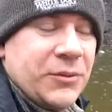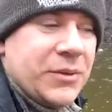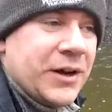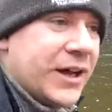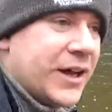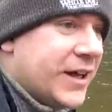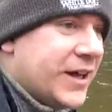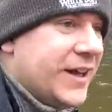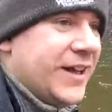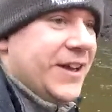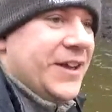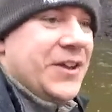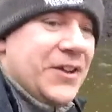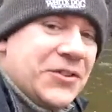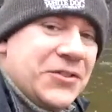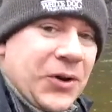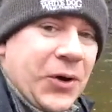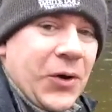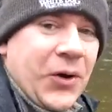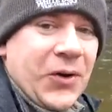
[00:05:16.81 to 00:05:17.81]
But
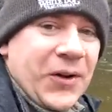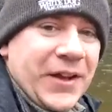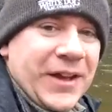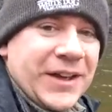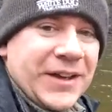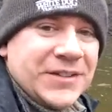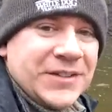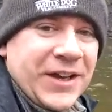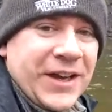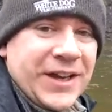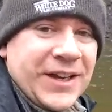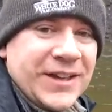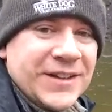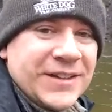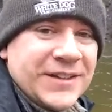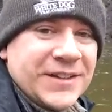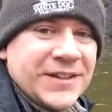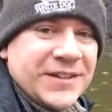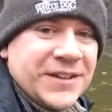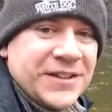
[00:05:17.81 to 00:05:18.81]
totally excited.
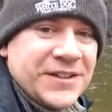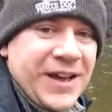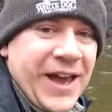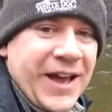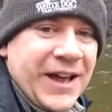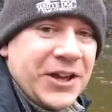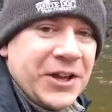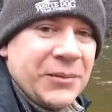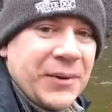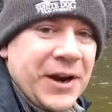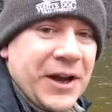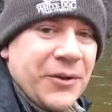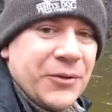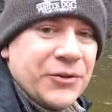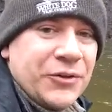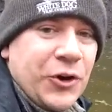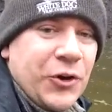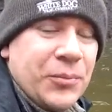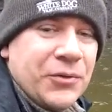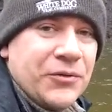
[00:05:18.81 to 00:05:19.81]
This is exactly what I
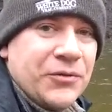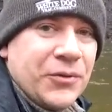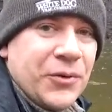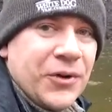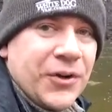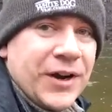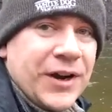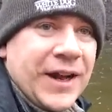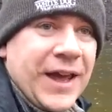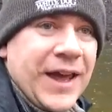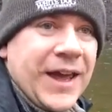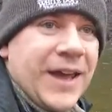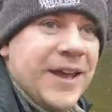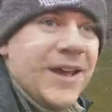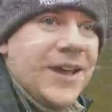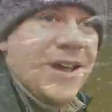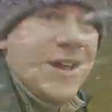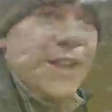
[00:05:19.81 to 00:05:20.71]
was hoping for today.